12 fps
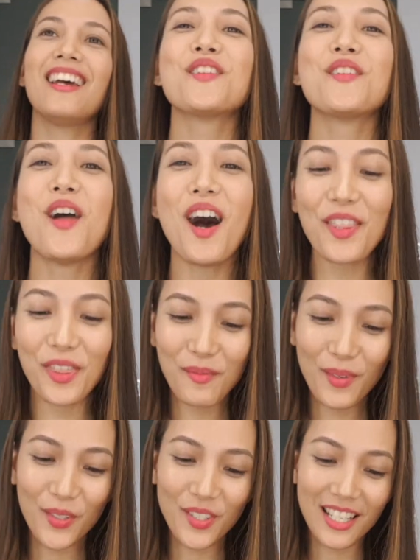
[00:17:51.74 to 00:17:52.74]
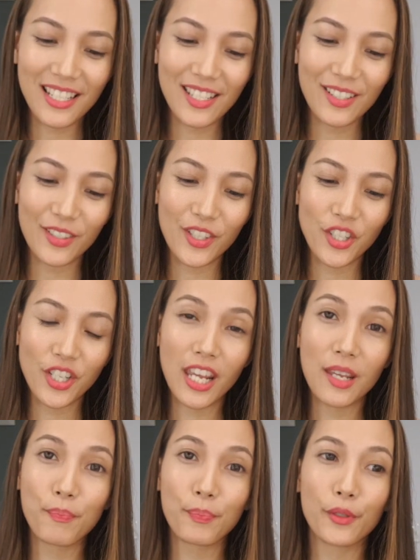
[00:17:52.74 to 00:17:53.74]
Not the most ideal
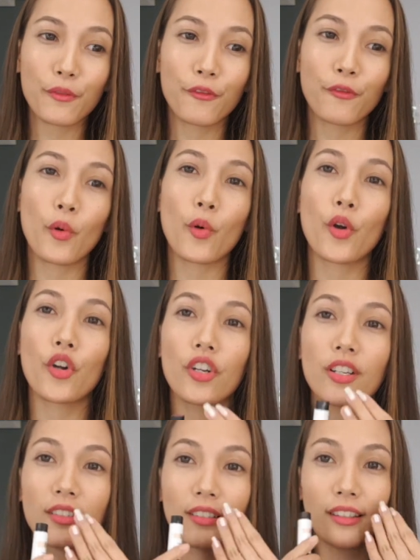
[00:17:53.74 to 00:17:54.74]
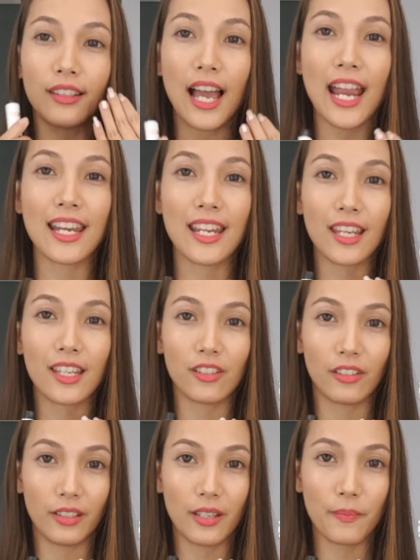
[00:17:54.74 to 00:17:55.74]
shape for lining
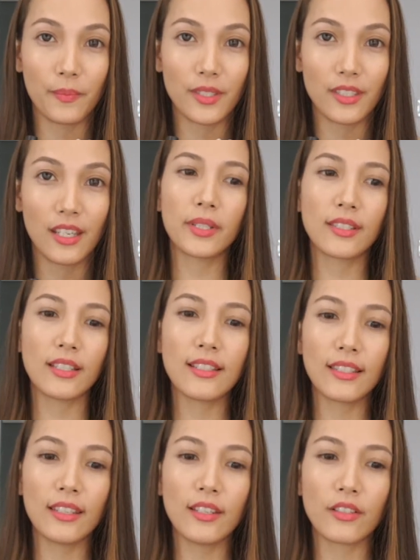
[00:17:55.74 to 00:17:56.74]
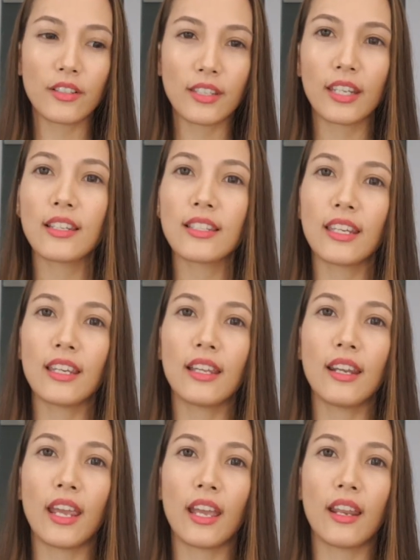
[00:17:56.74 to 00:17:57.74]
your lips. Since these are
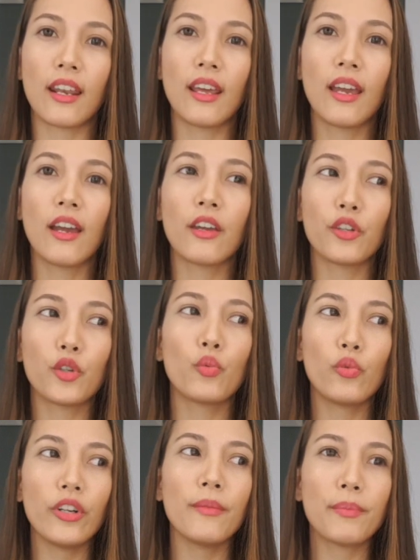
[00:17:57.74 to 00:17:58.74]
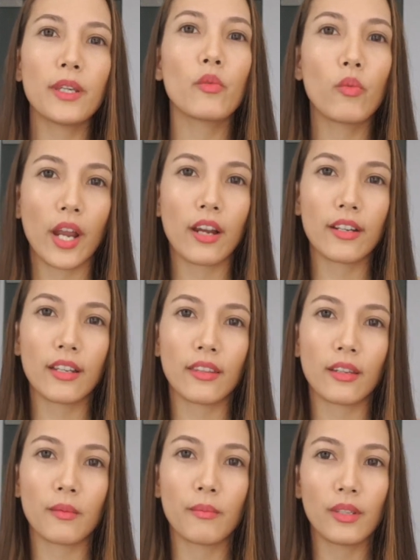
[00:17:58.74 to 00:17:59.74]
tinted and you would be wearing
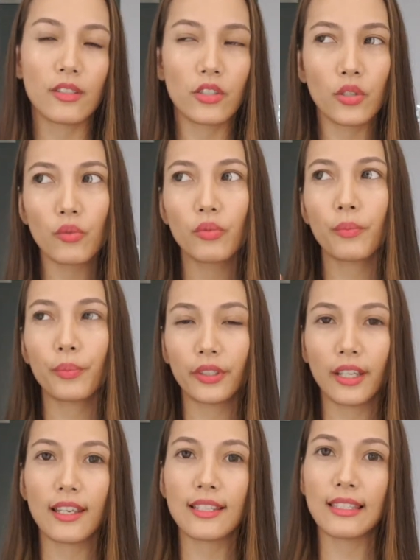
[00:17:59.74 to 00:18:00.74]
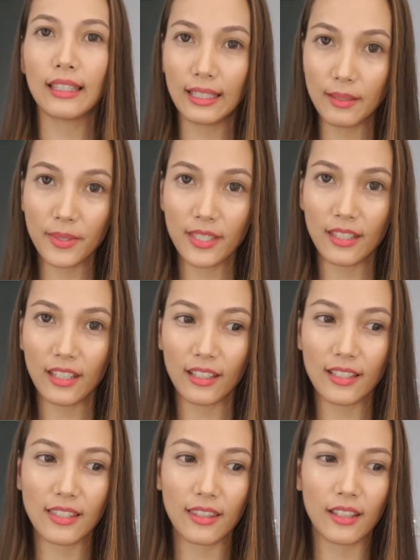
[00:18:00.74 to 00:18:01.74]
them to replace
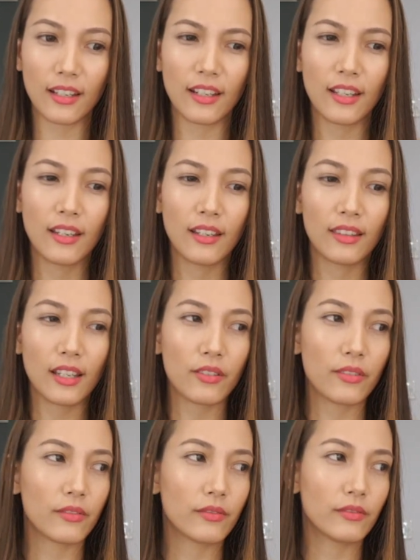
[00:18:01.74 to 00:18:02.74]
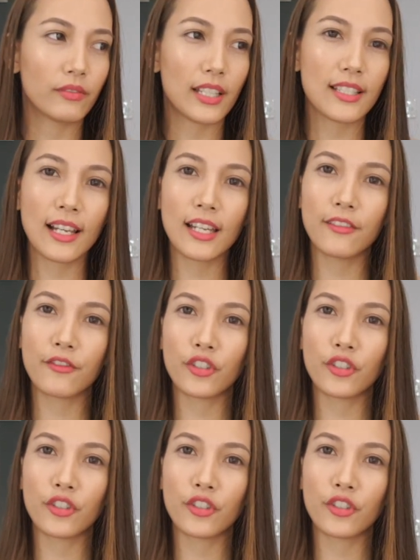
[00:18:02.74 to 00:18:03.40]
lipsticks, then that's kind of